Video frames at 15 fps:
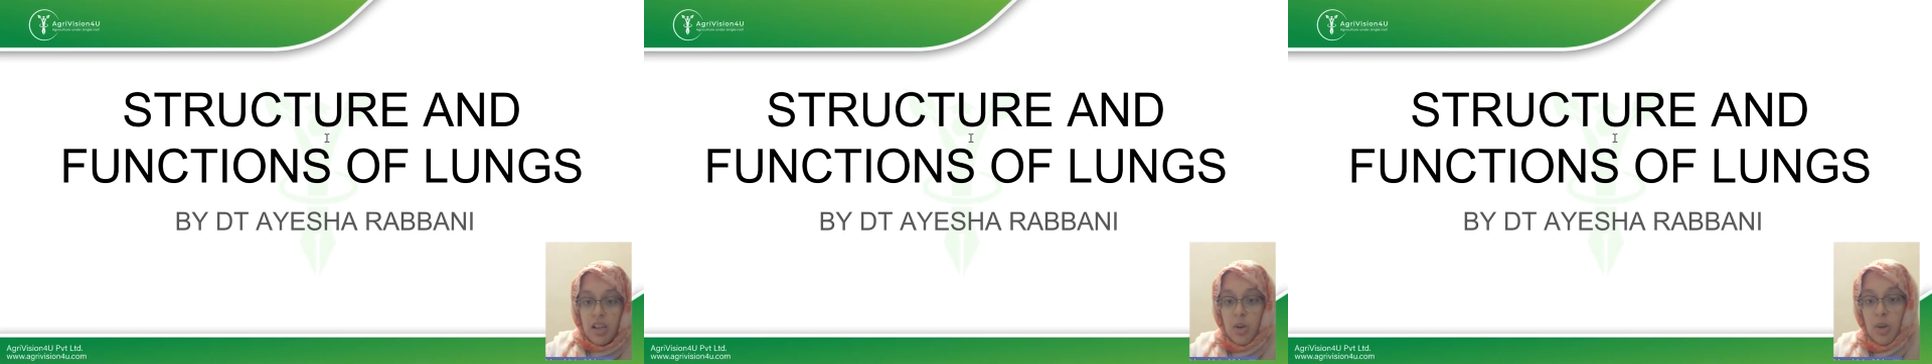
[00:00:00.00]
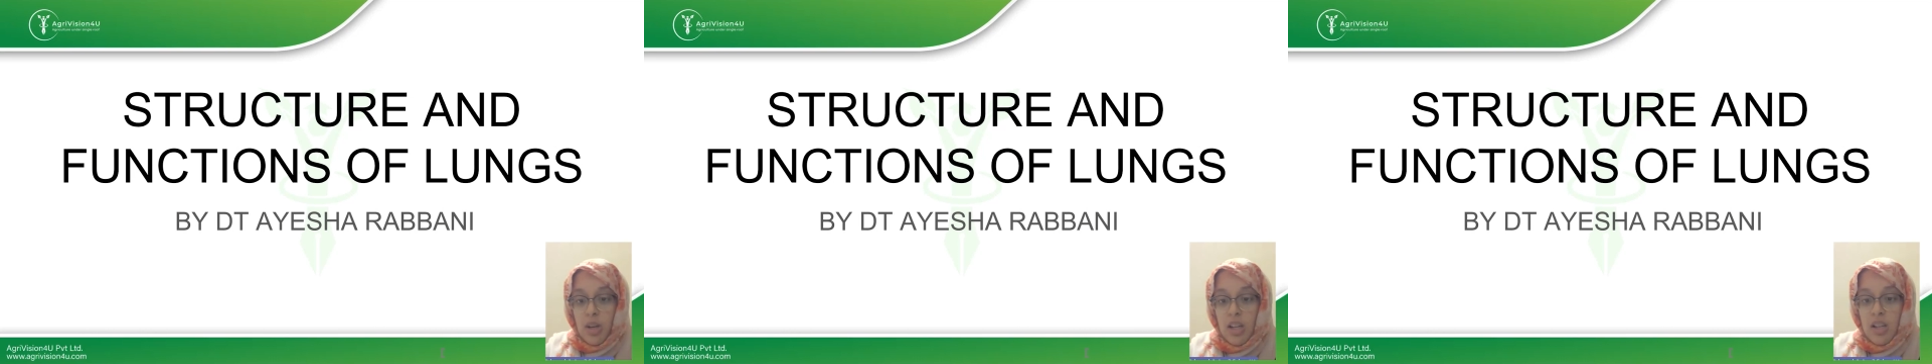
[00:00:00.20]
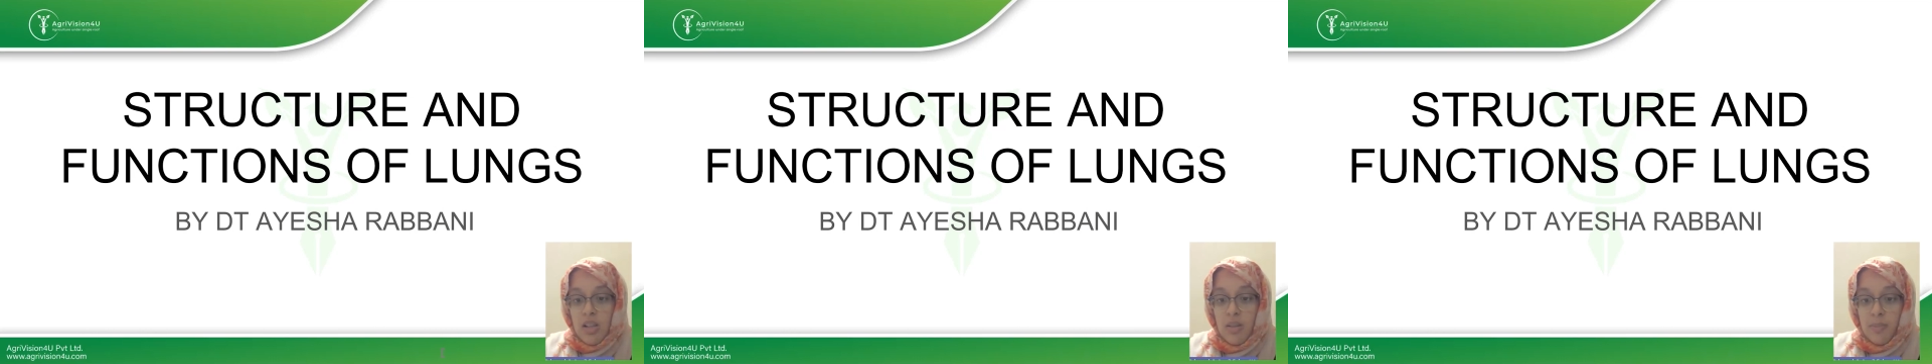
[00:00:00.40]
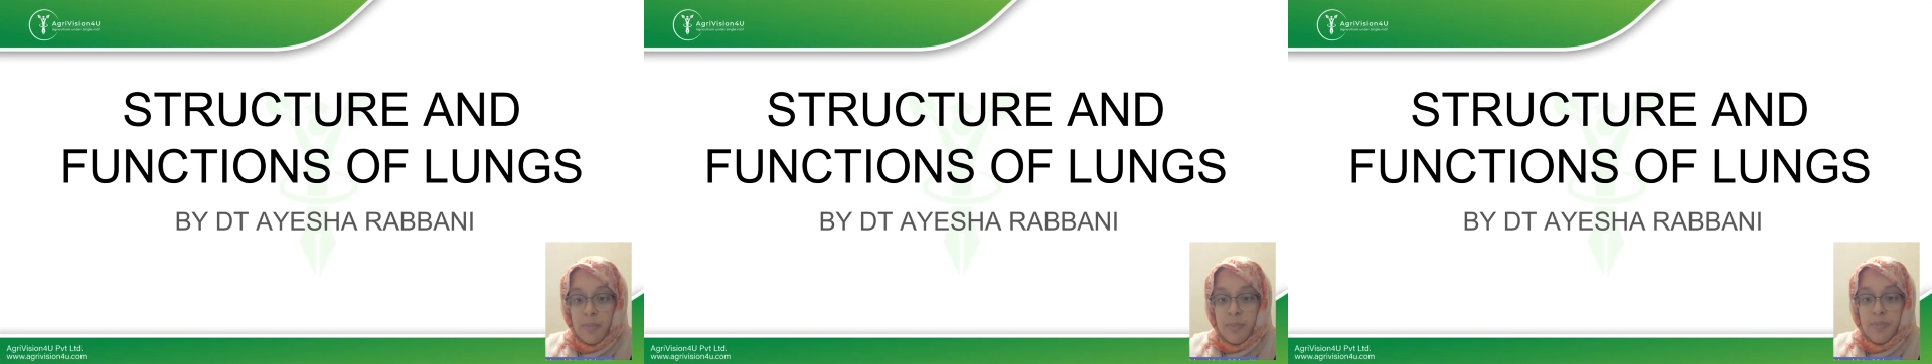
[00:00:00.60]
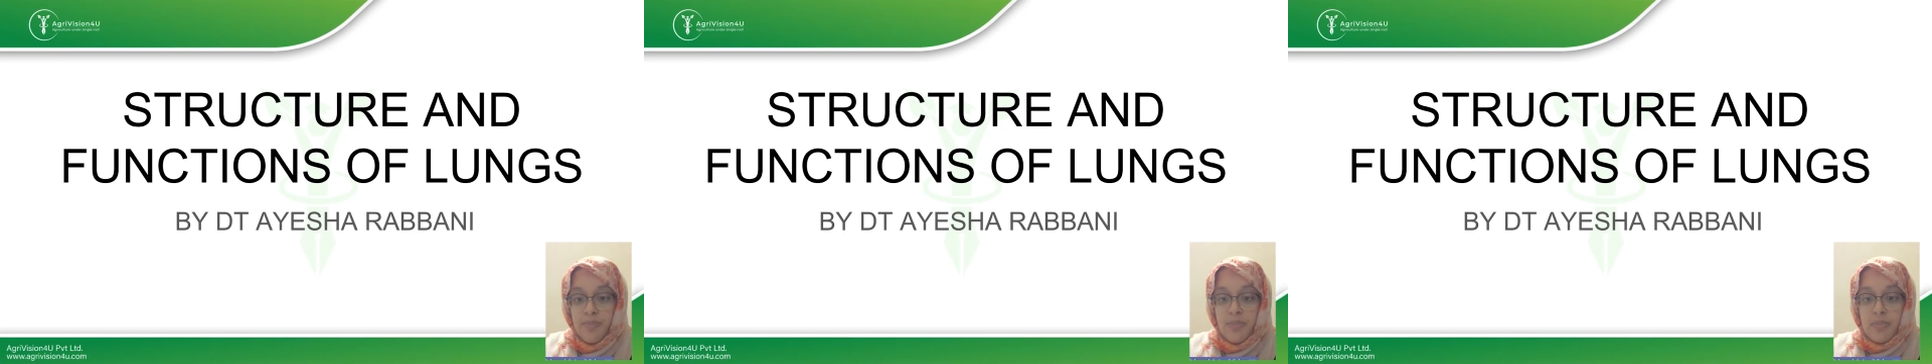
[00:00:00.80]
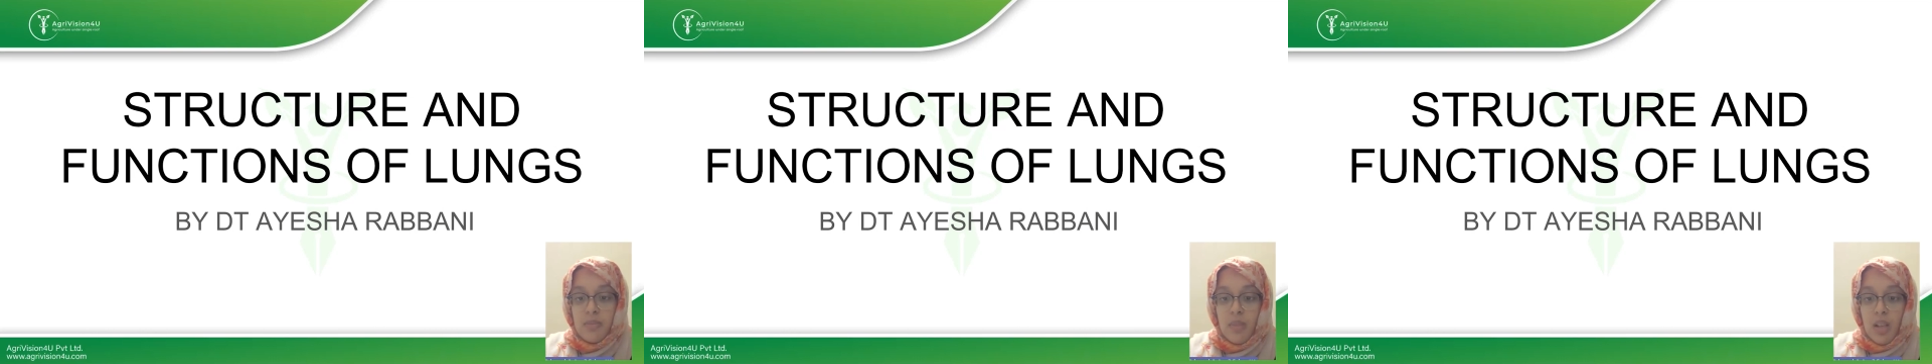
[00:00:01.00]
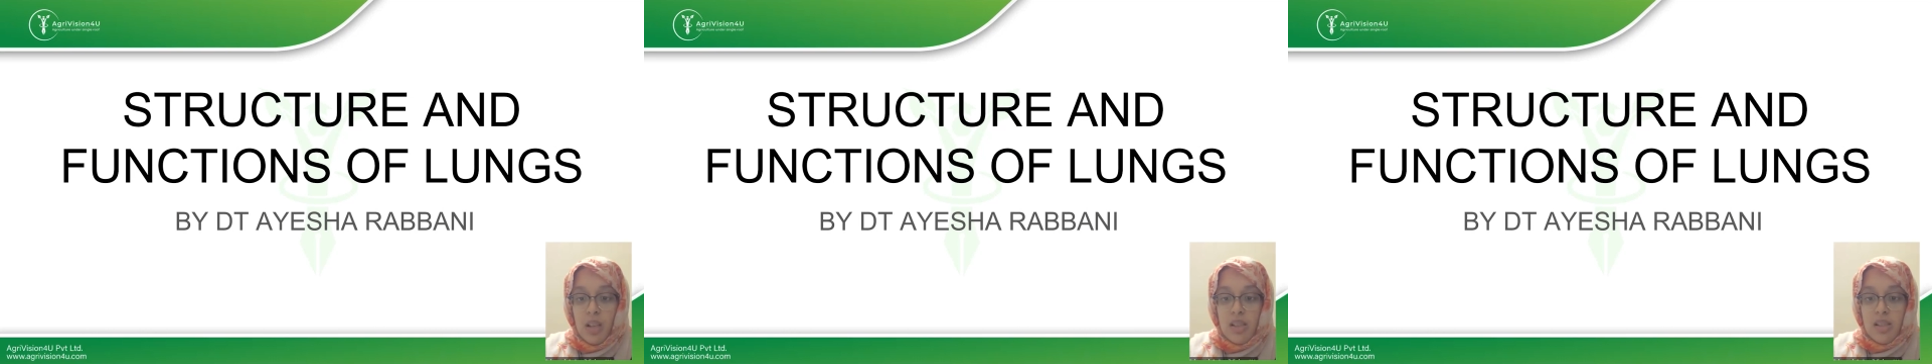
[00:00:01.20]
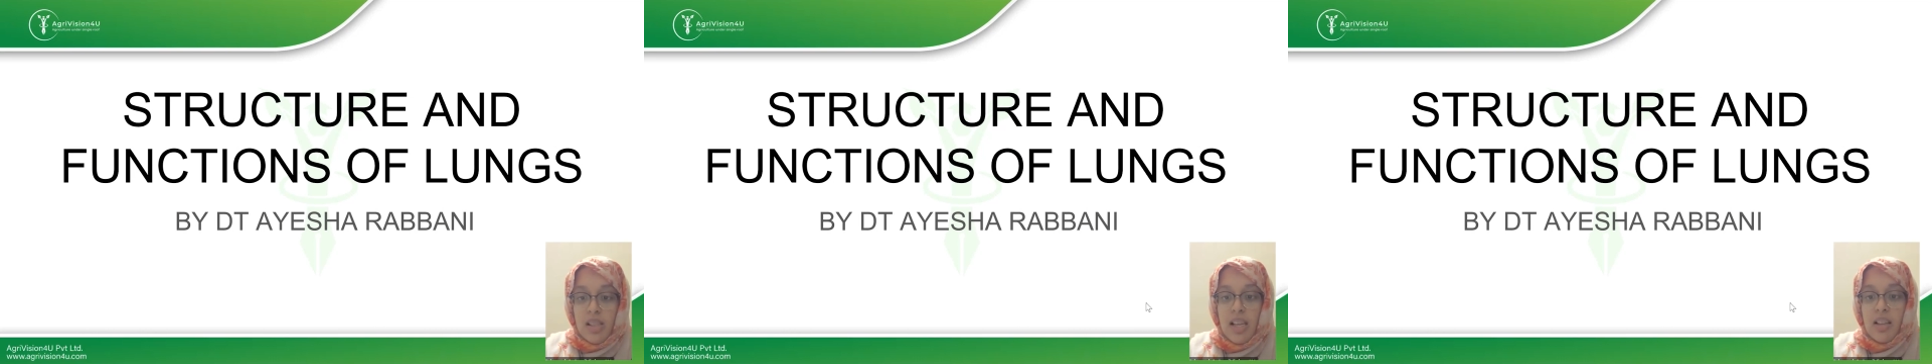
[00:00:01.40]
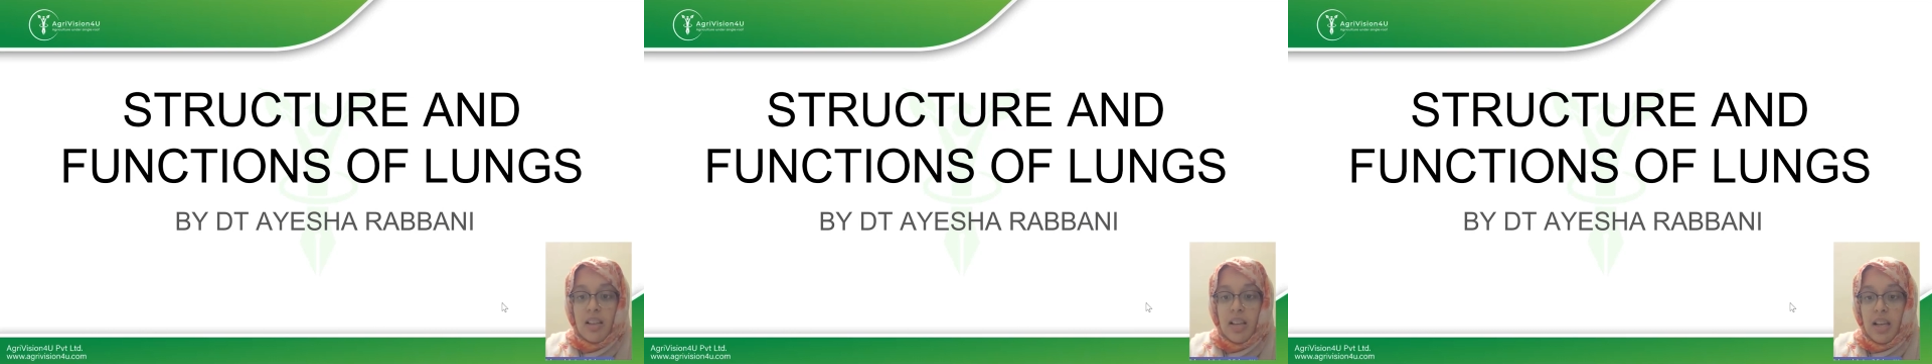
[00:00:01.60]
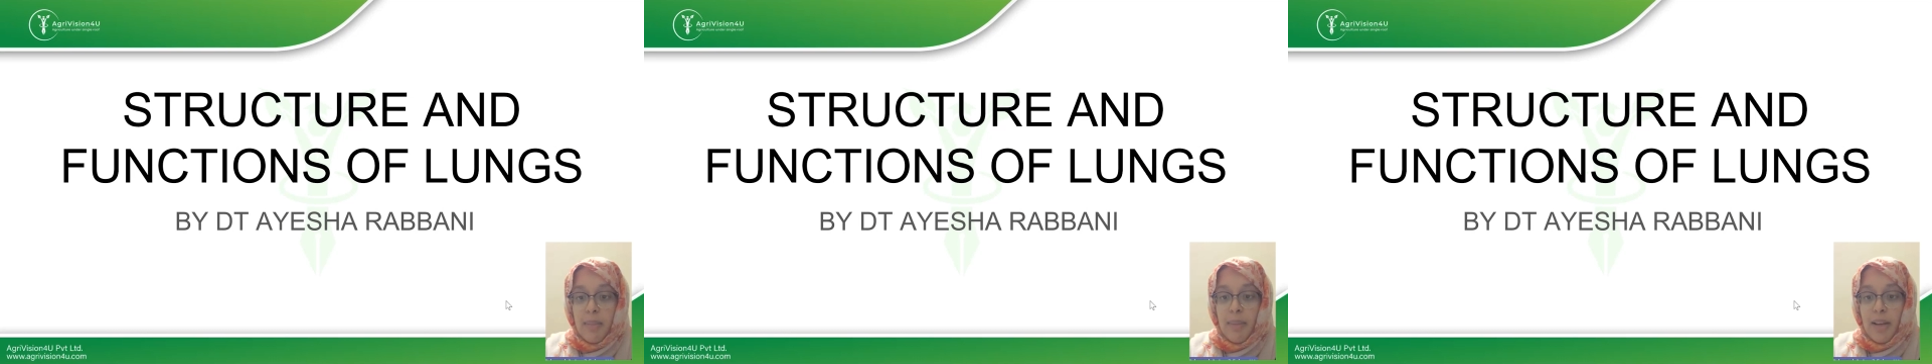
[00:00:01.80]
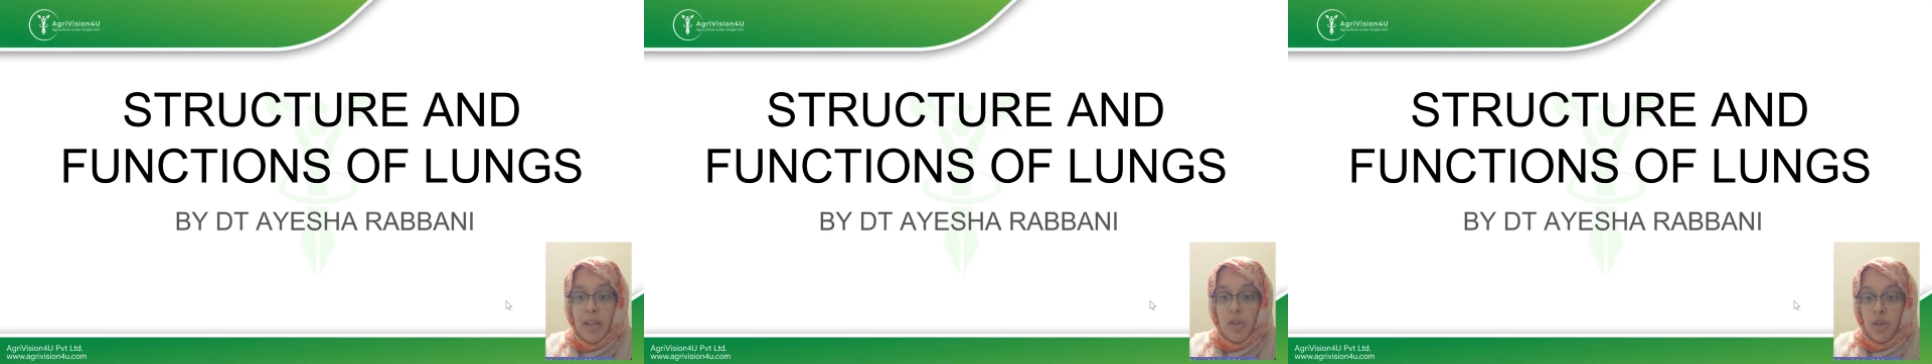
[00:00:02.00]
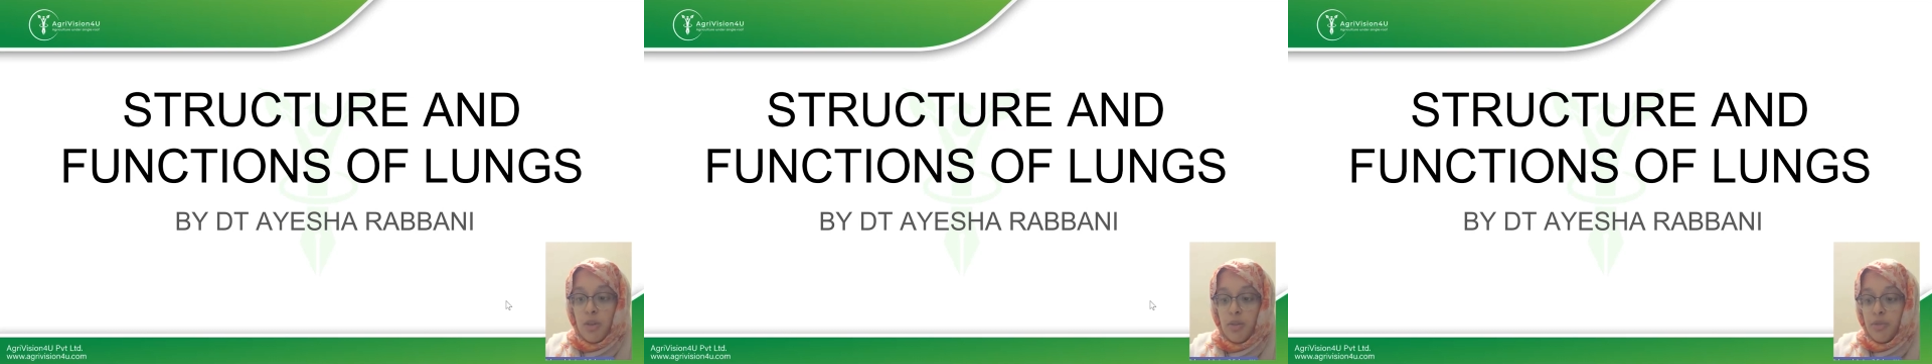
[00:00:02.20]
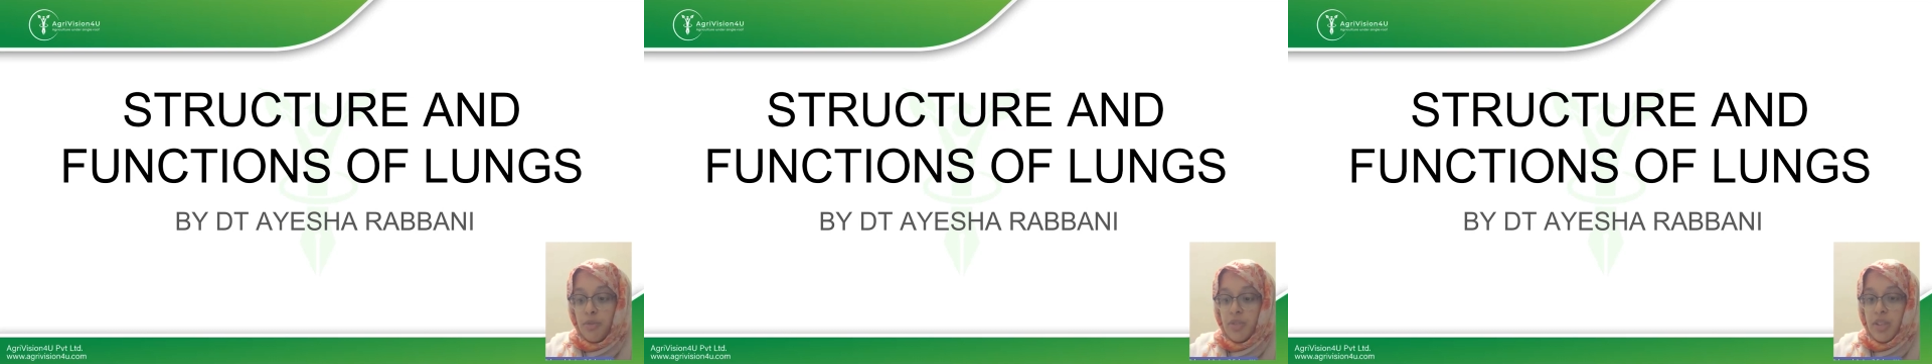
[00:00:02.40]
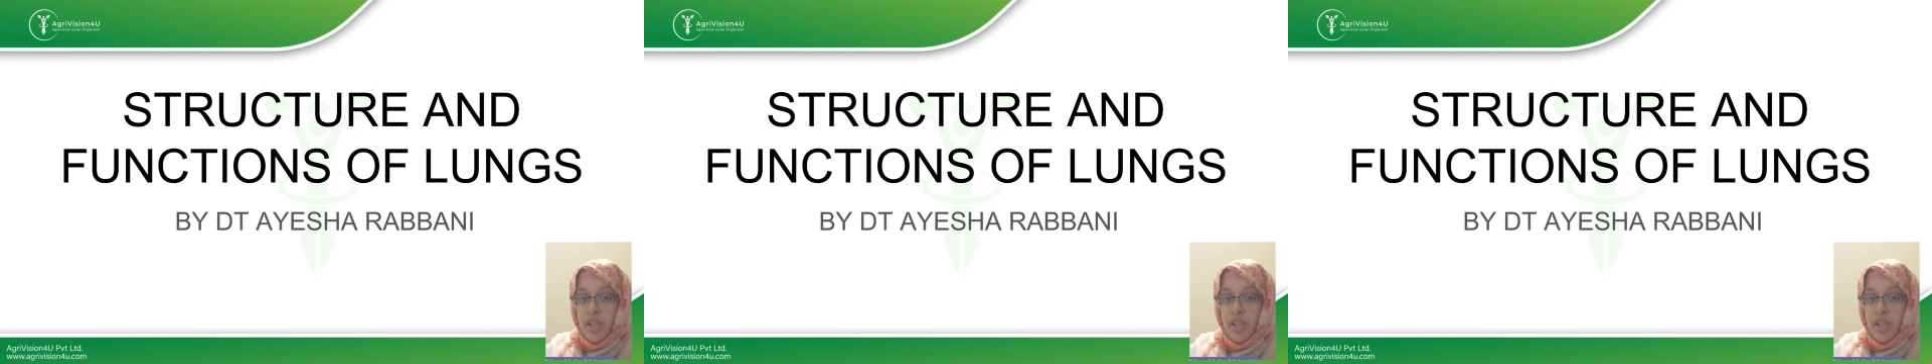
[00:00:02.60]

You can see the image of